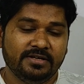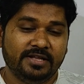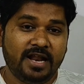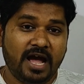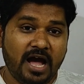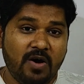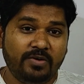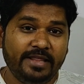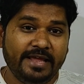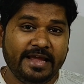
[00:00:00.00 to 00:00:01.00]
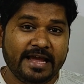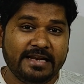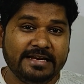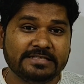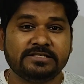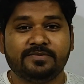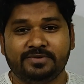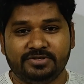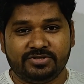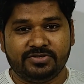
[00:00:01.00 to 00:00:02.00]
then how they can
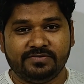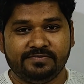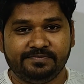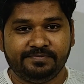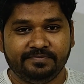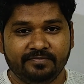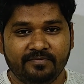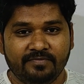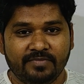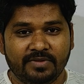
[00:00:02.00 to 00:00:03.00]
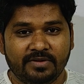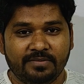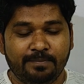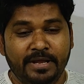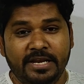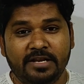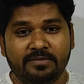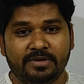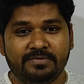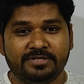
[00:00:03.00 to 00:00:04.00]
distribute. Many
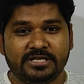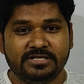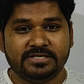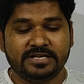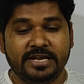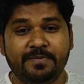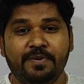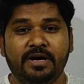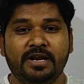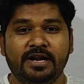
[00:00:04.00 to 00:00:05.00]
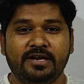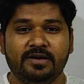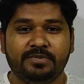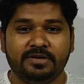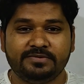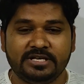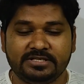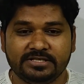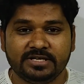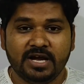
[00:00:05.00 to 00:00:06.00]
number of charges, infinite number of
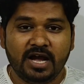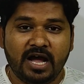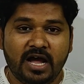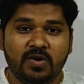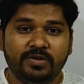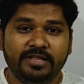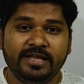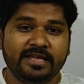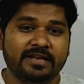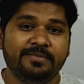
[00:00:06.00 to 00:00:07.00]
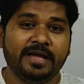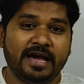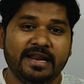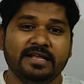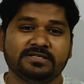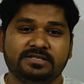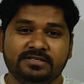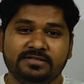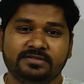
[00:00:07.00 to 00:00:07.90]
charges, how they can be arranged?